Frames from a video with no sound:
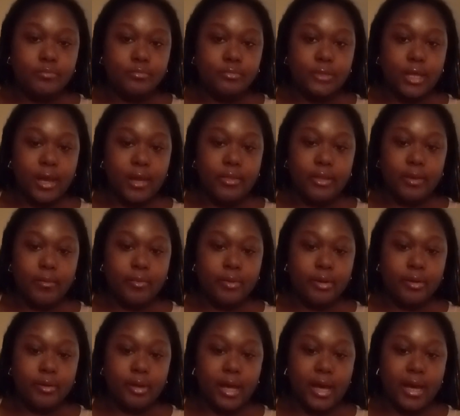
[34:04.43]
How they
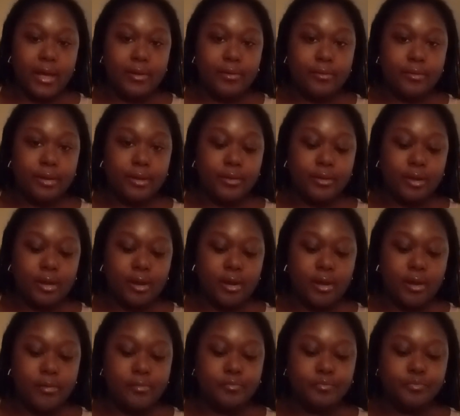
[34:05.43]
broke, I don't know,
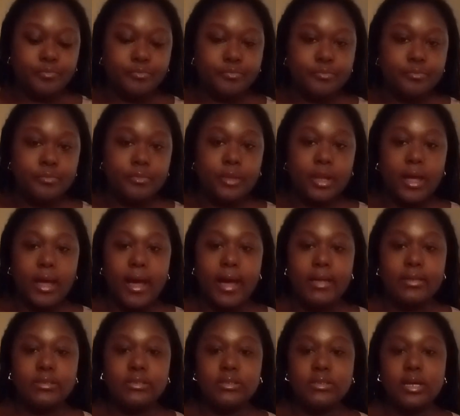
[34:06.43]
y'all.
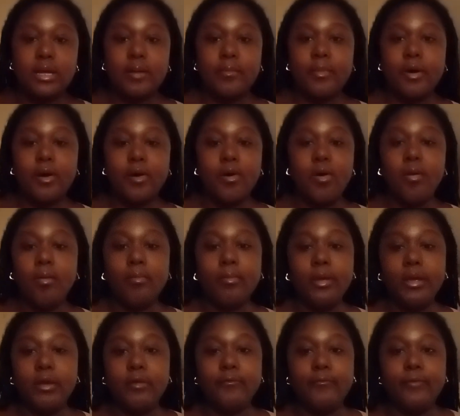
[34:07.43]
I just come home
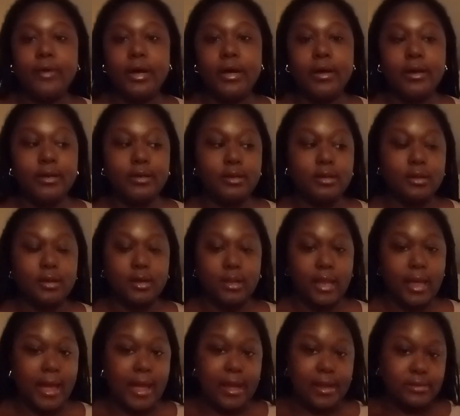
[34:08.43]
and find
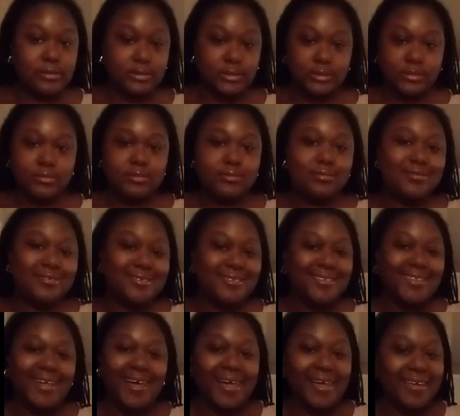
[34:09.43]
glass,
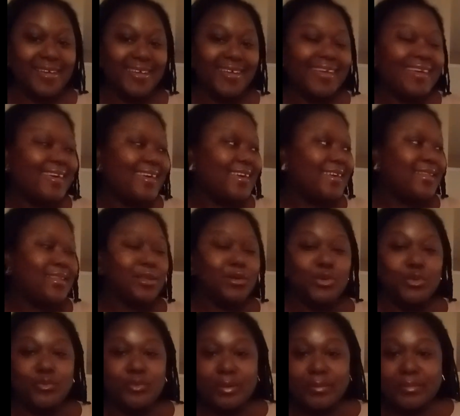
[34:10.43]
like
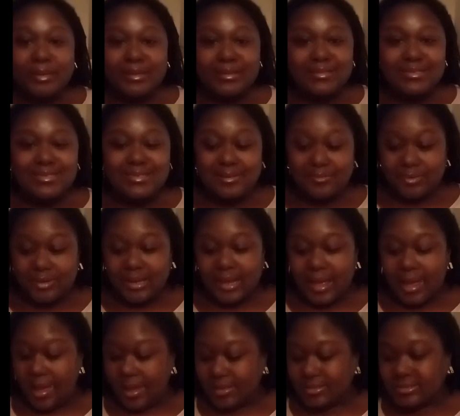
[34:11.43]
little remnants of
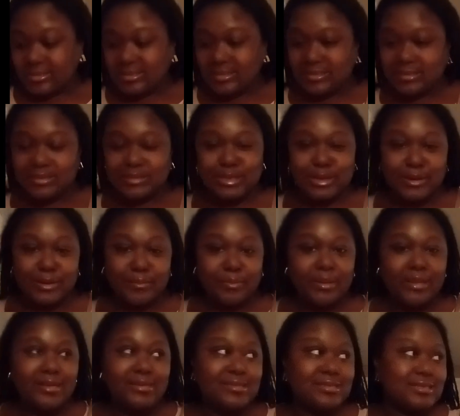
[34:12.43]
glass in certain
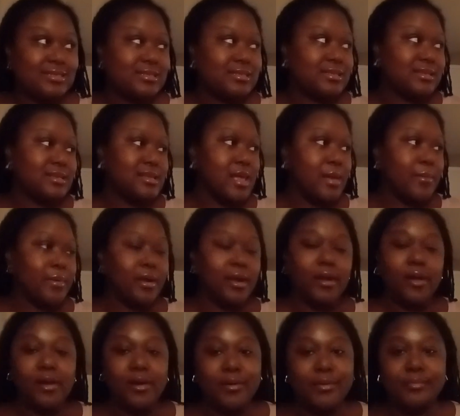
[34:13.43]
places, and then I'll be
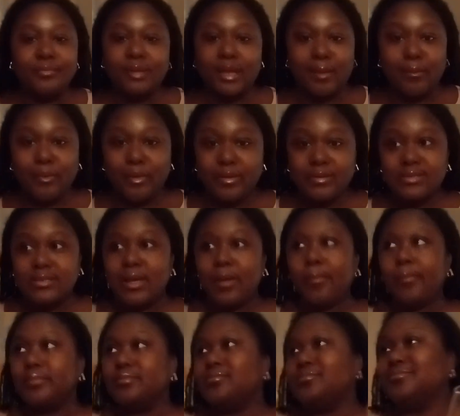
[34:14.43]
like, oh, they broke
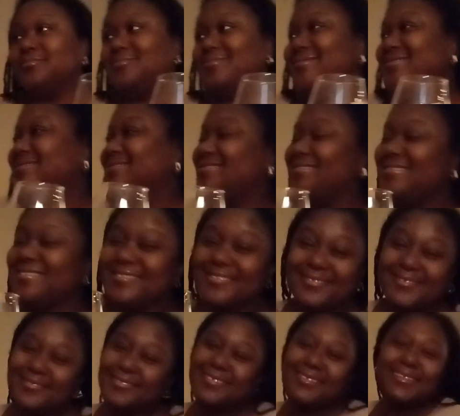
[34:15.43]
something.
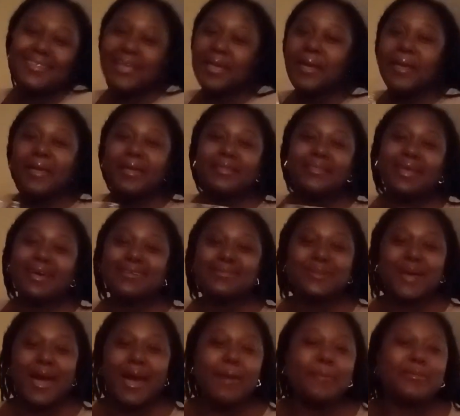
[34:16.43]
That's
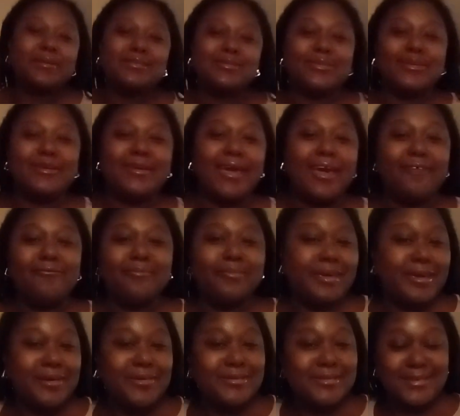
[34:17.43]
what happens when you have
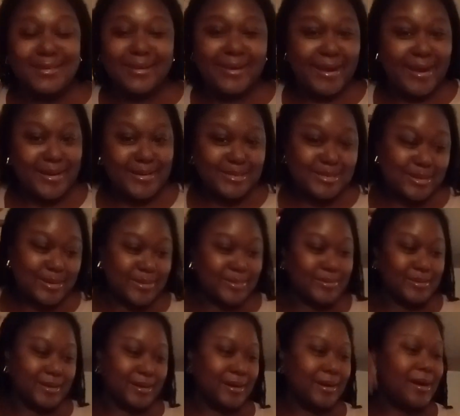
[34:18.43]
males in your
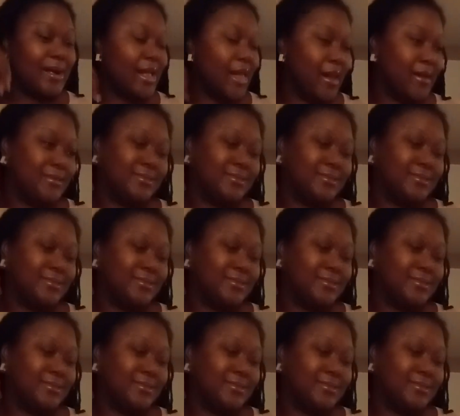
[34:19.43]
household, y'all.